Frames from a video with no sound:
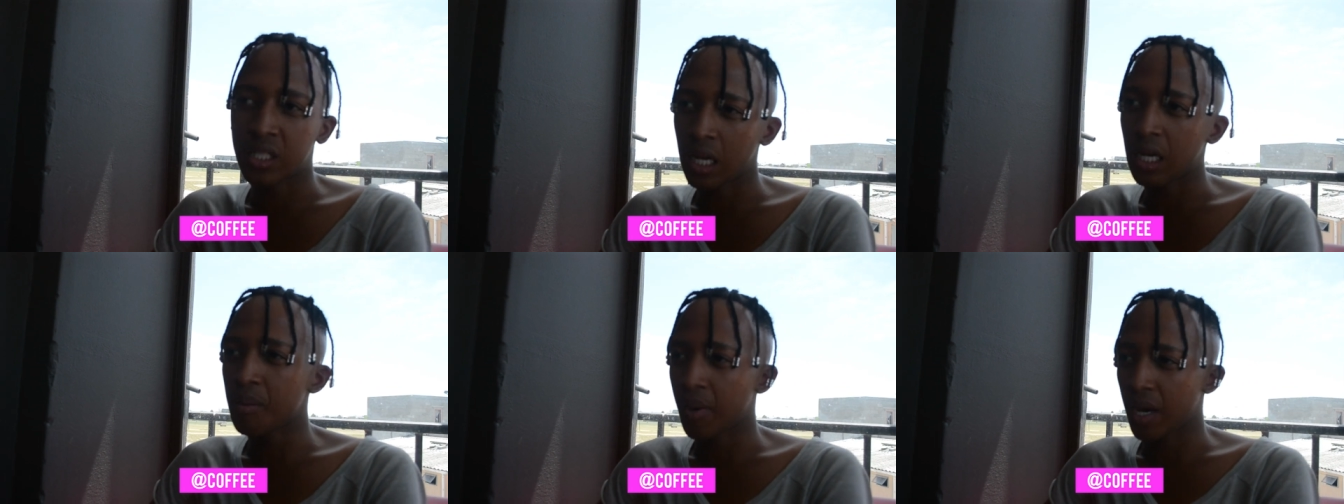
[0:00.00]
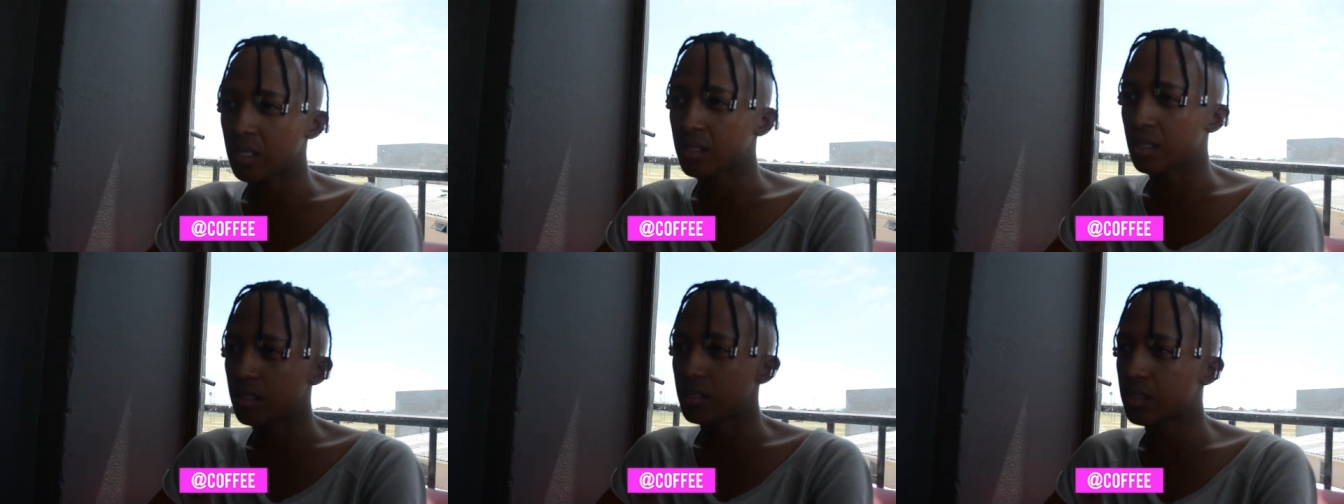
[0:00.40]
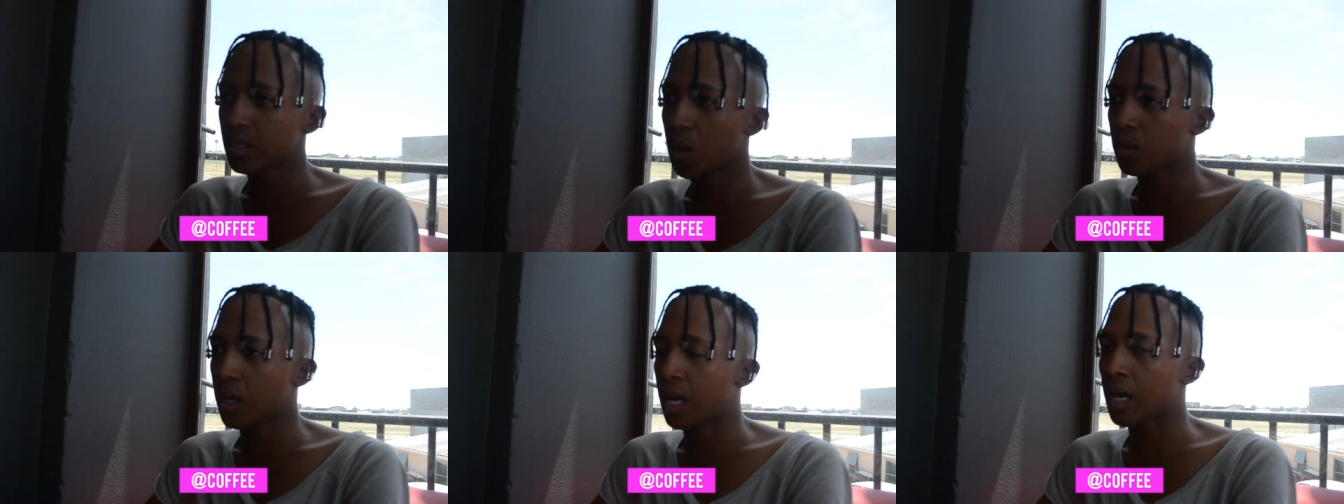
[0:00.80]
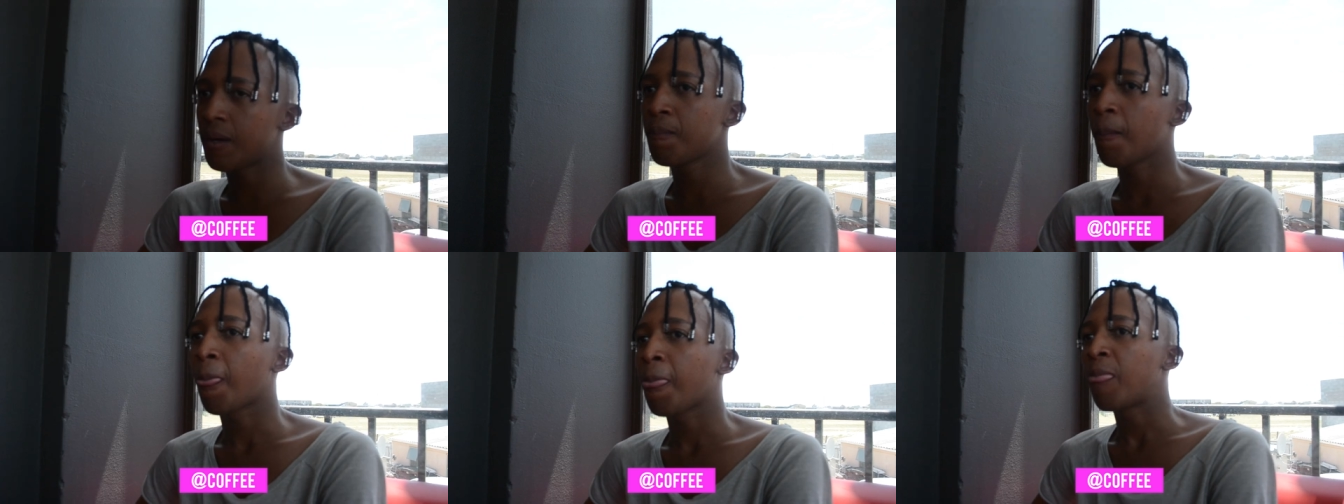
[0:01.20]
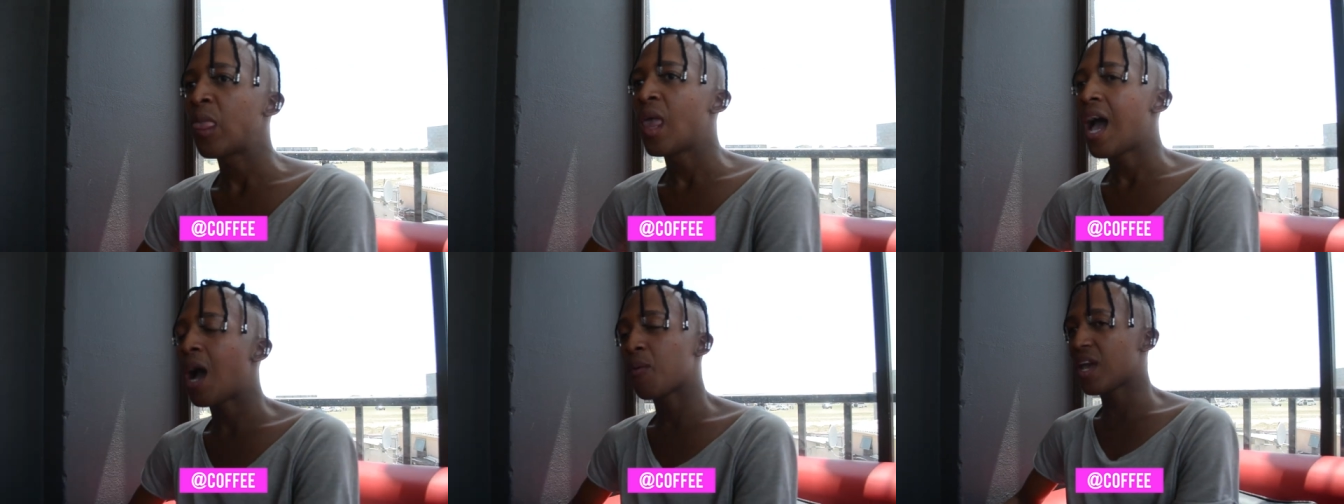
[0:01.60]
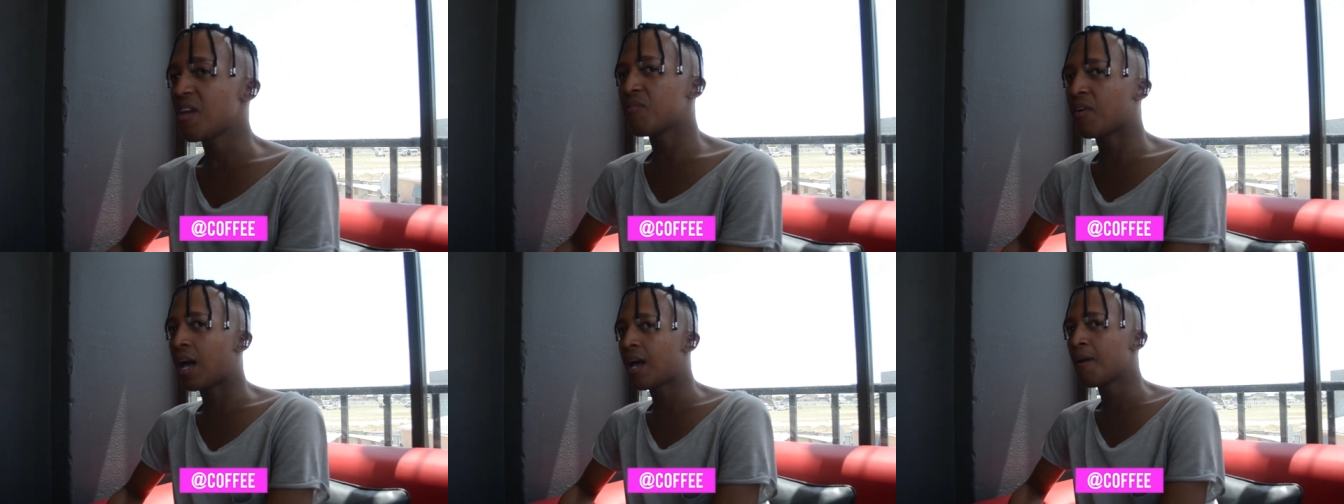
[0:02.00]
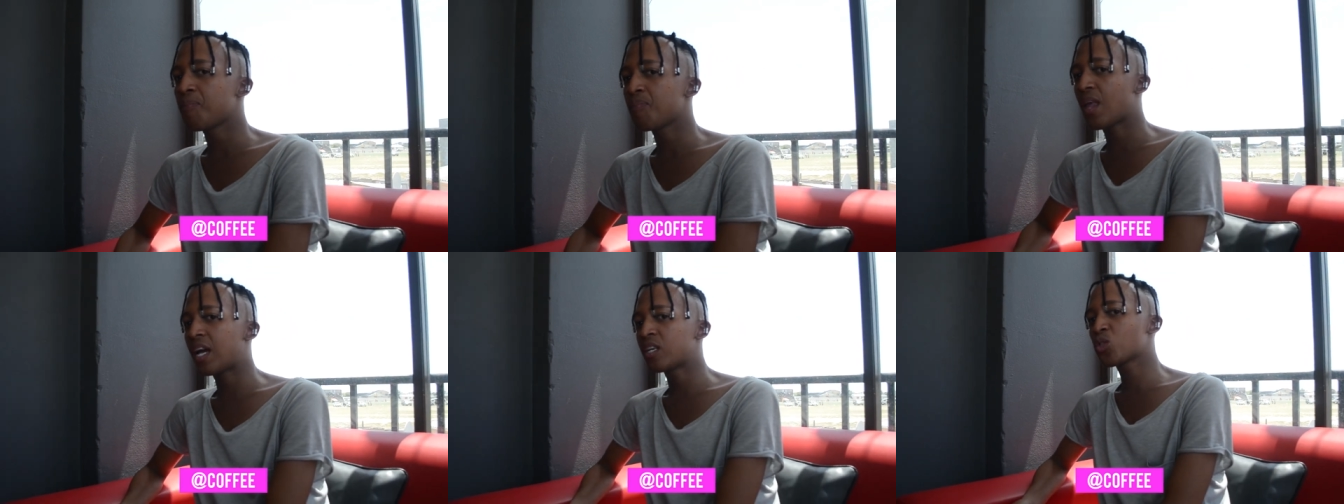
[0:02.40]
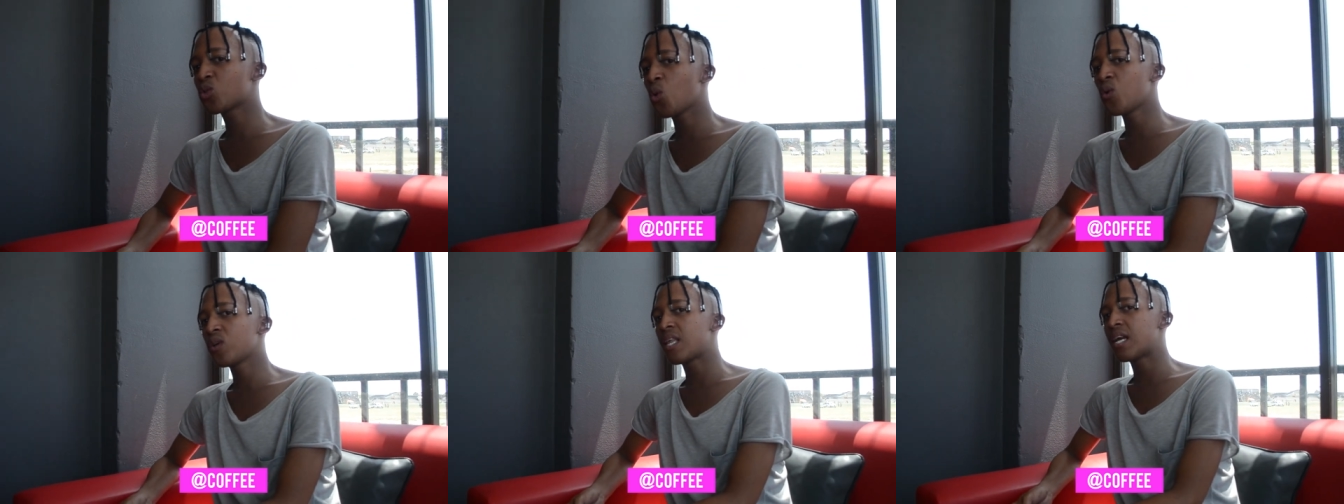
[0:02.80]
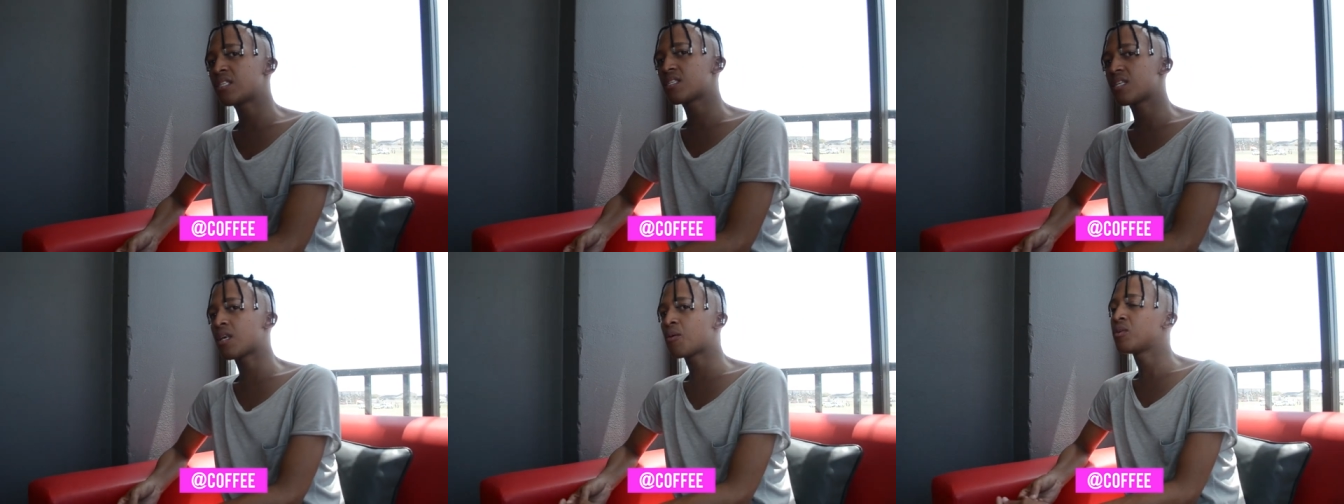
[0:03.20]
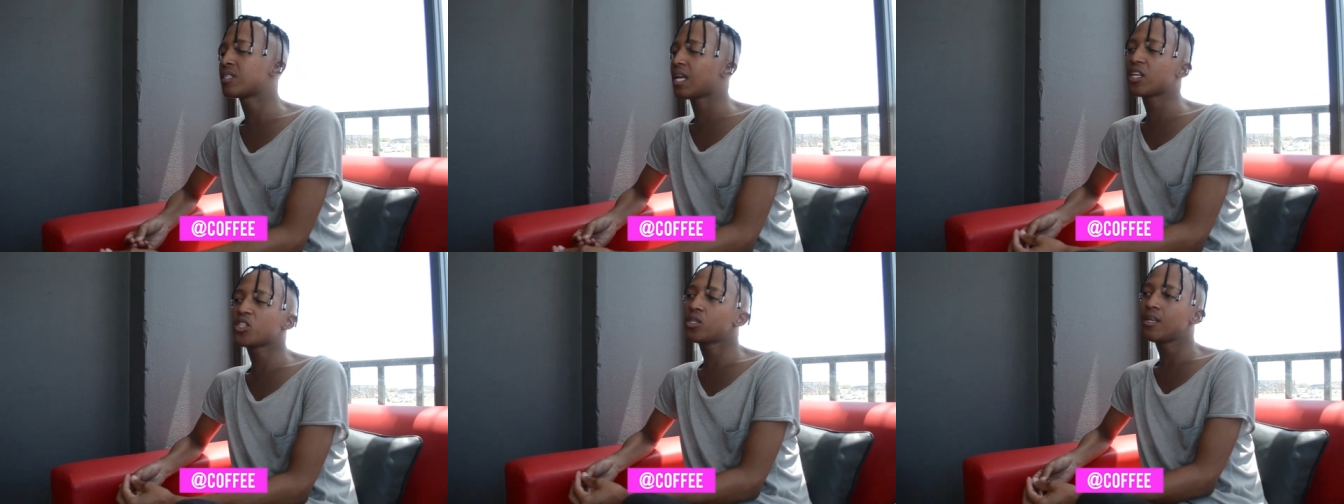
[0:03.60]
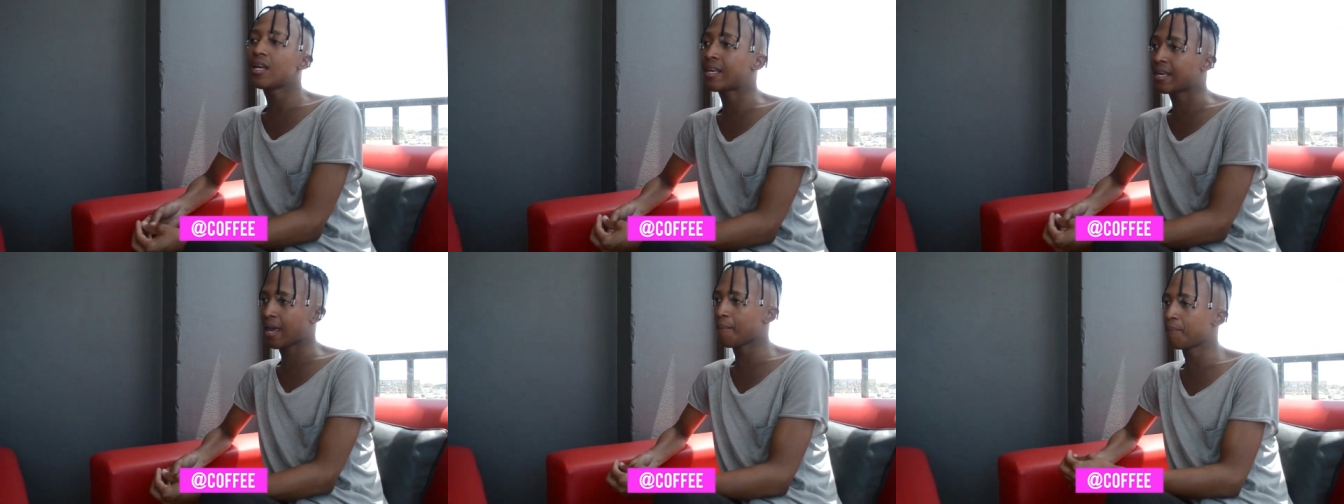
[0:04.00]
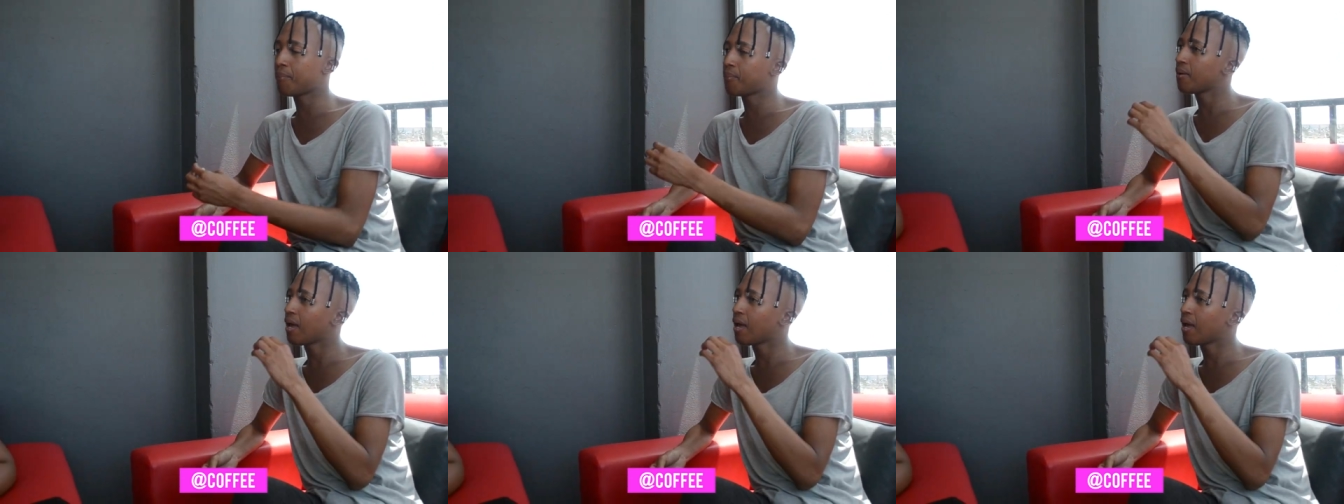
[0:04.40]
on a daily basis, okay? However, I saw that there is actually a